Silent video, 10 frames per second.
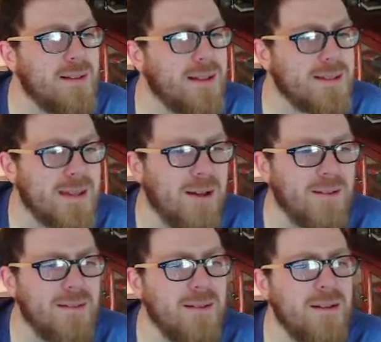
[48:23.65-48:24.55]
That's
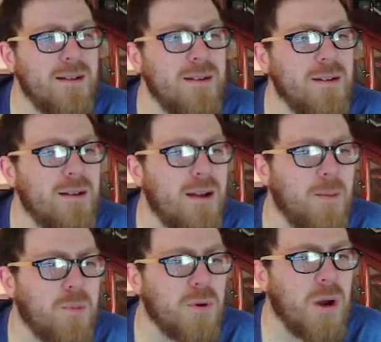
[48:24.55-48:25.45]
how
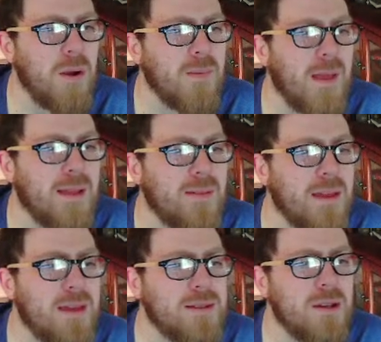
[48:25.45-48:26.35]
Bruno
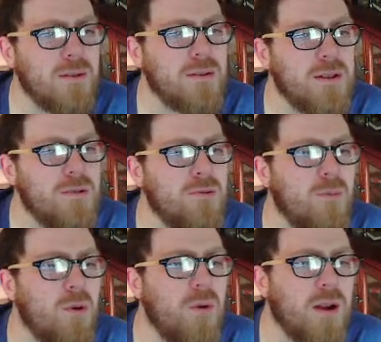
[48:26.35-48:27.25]
Langley, totally
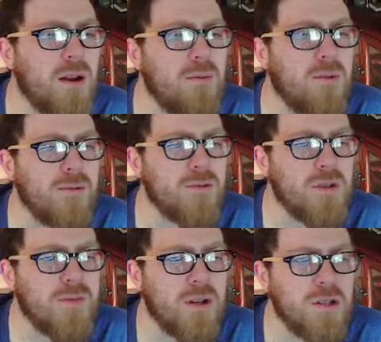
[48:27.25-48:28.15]
normal and
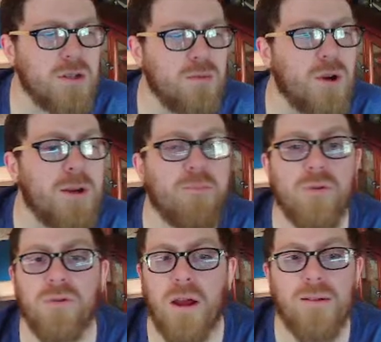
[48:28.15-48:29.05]
uncontroversial. What did
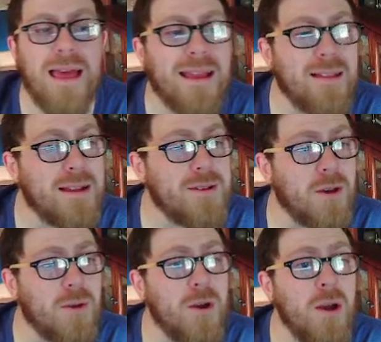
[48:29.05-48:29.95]
Bruno Langley
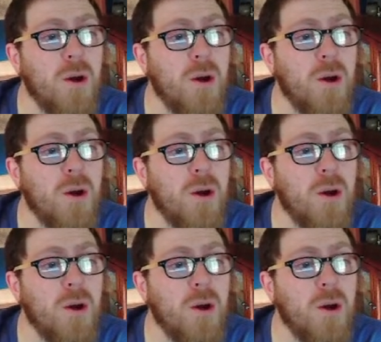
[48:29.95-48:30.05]
do?